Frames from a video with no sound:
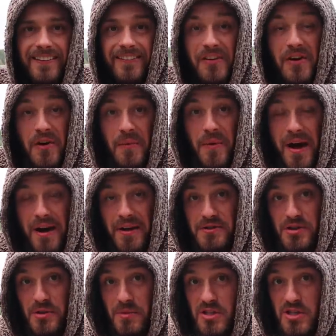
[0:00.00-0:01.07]
Right, wow,
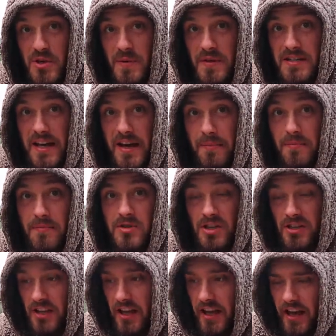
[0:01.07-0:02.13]
it took me two attempts.
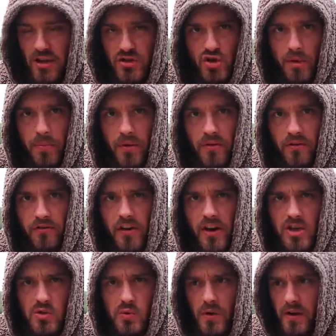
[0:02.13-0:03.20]
I did get a drop on the
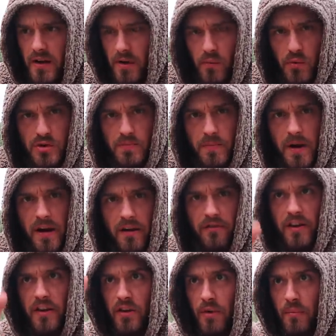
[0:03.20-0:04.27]
first one. It was
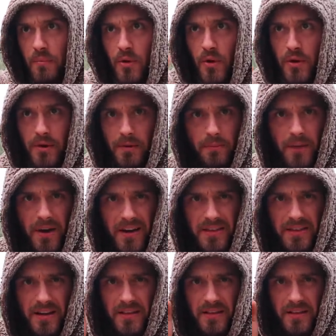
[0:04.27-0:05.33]
perfect on point, but
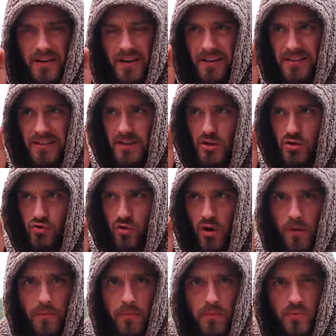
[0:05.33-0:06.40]
the
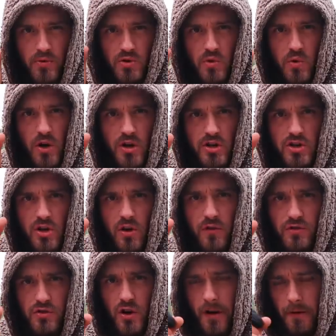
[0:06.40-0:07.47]
drop was quite a
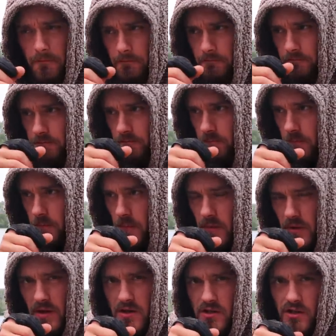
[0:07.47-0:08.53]
soft drop.
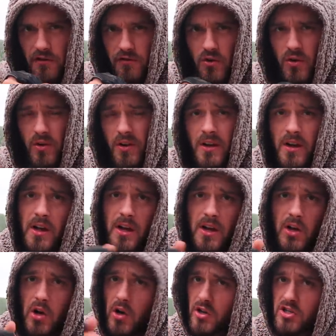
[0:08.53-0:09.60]
So I thought,
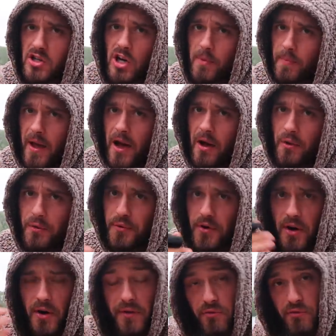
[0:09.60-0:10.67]
look, it's gonna be out all
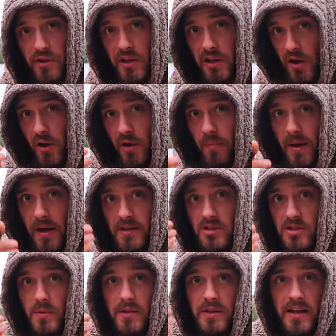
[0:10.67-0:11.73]
night, redo it, Ben.
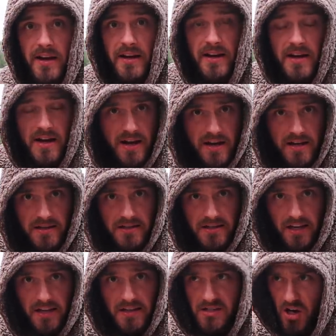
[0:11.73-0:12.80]
So I did,
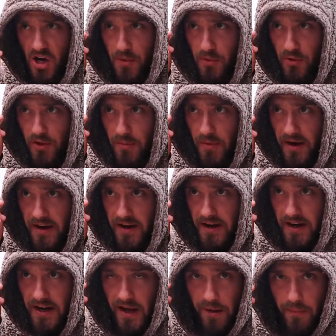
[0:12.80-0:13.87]
second time on the money,
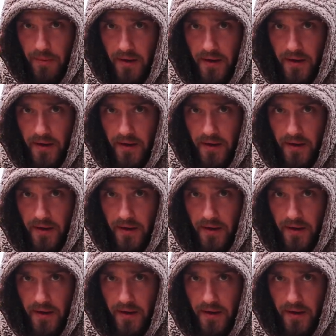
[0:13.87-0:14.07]
clip,